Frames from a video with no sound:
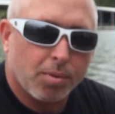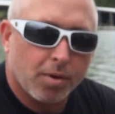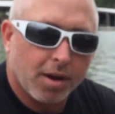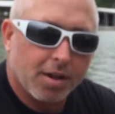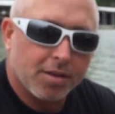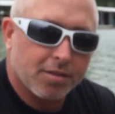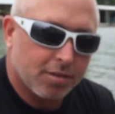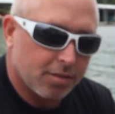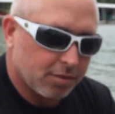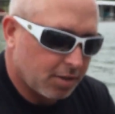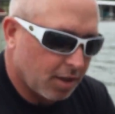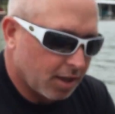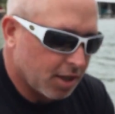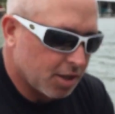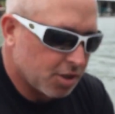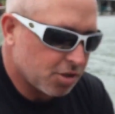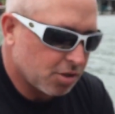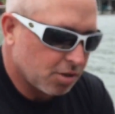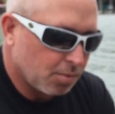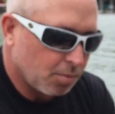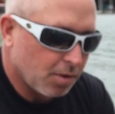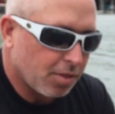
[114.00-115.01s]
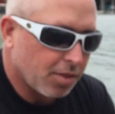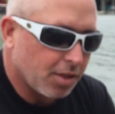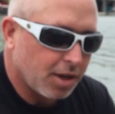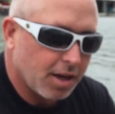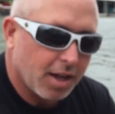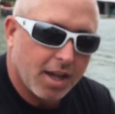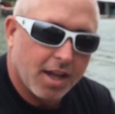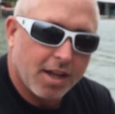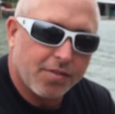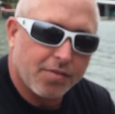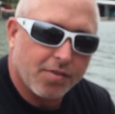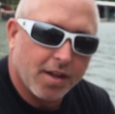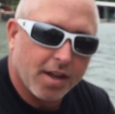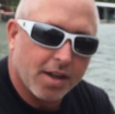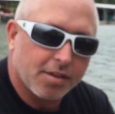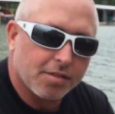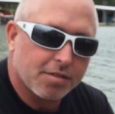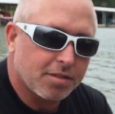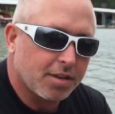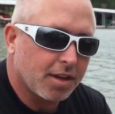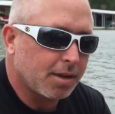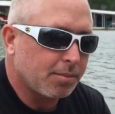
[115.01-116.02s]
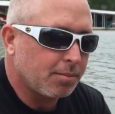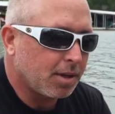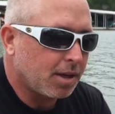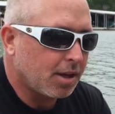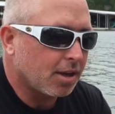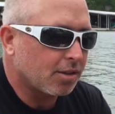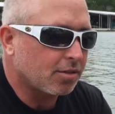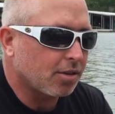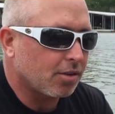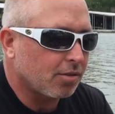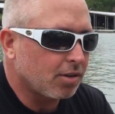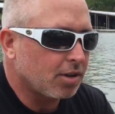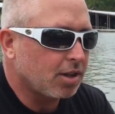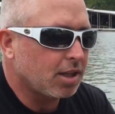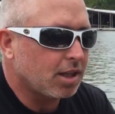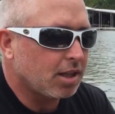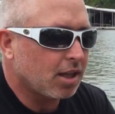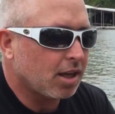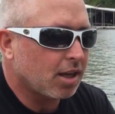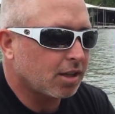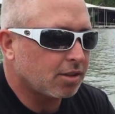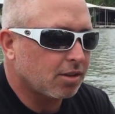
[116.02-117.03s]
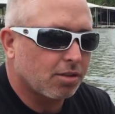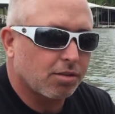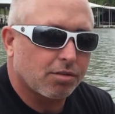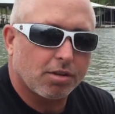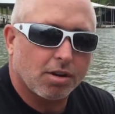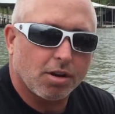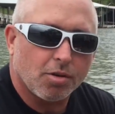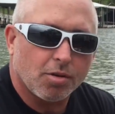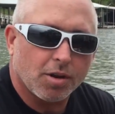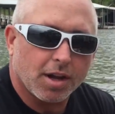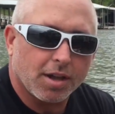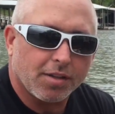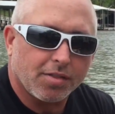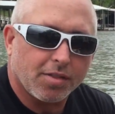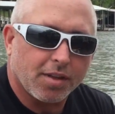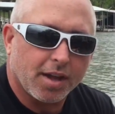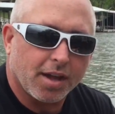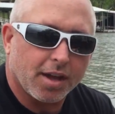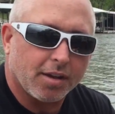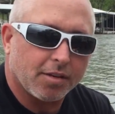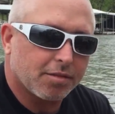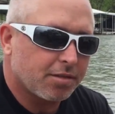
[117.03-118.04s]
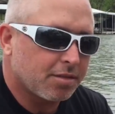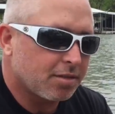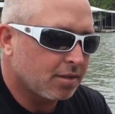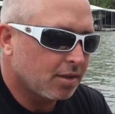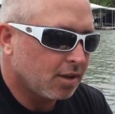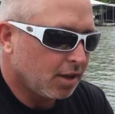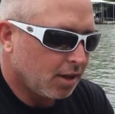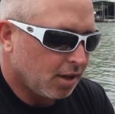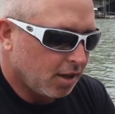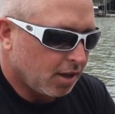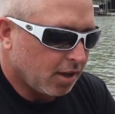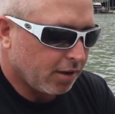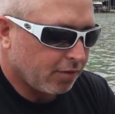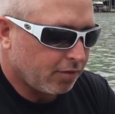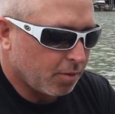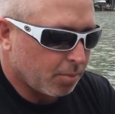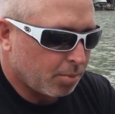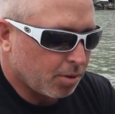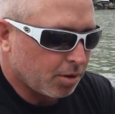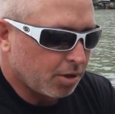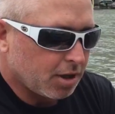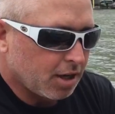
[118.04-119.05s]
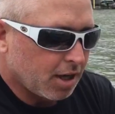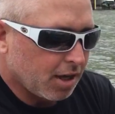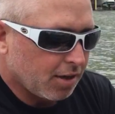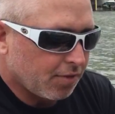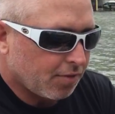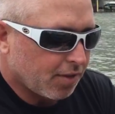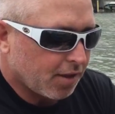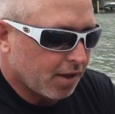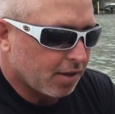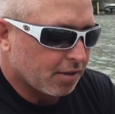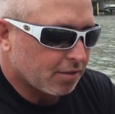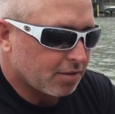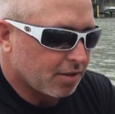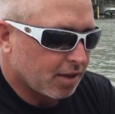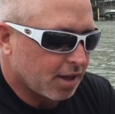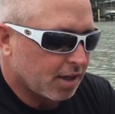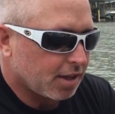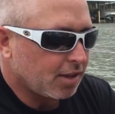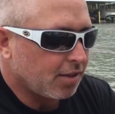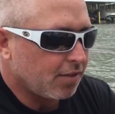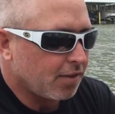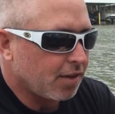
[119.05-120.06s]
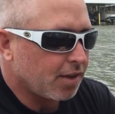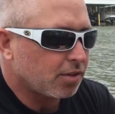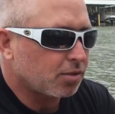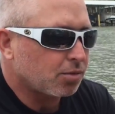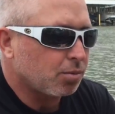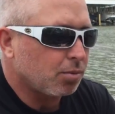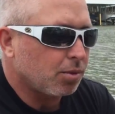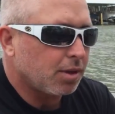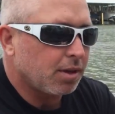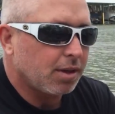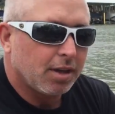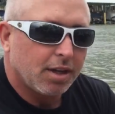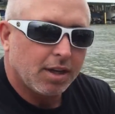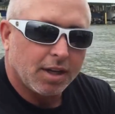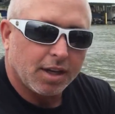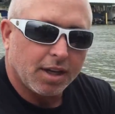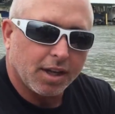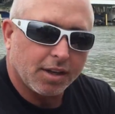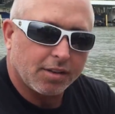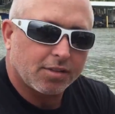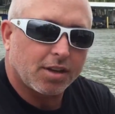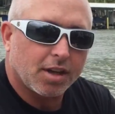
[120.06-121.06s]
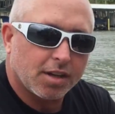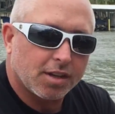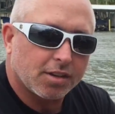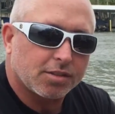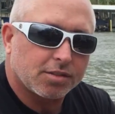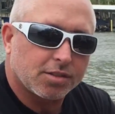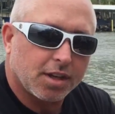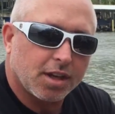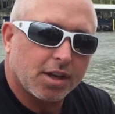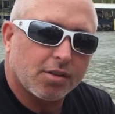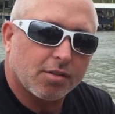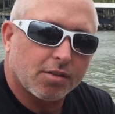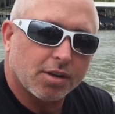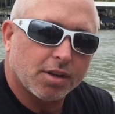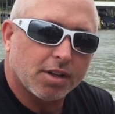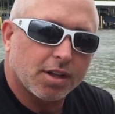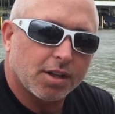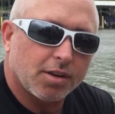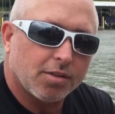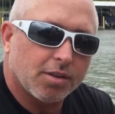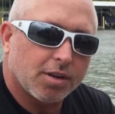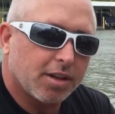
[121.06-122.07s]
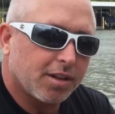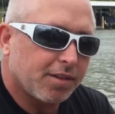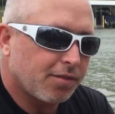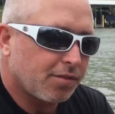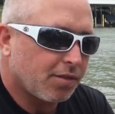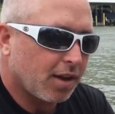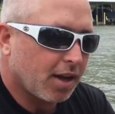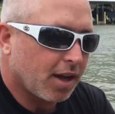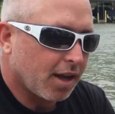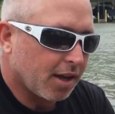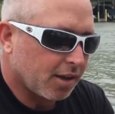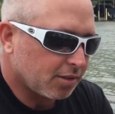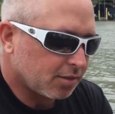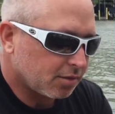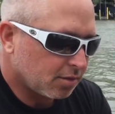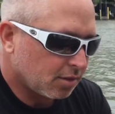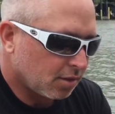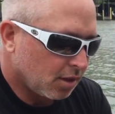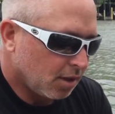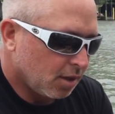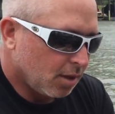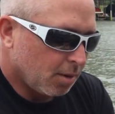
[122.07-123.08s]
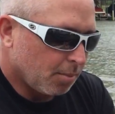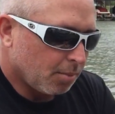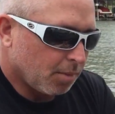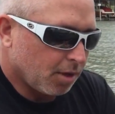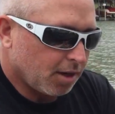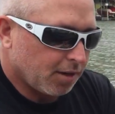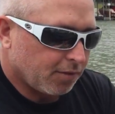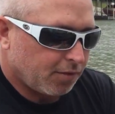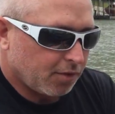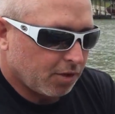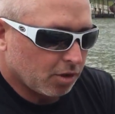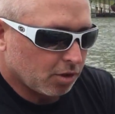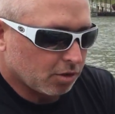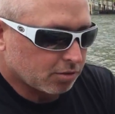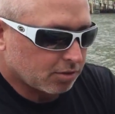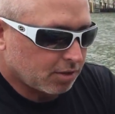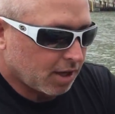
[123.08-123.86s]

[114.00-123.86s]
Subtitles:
presentation with an 1/8 ounce head, because I really like to throw 1/8 ounce. If you put an 1/8 ounce head in this one, it's going to sink really fast. But if you'll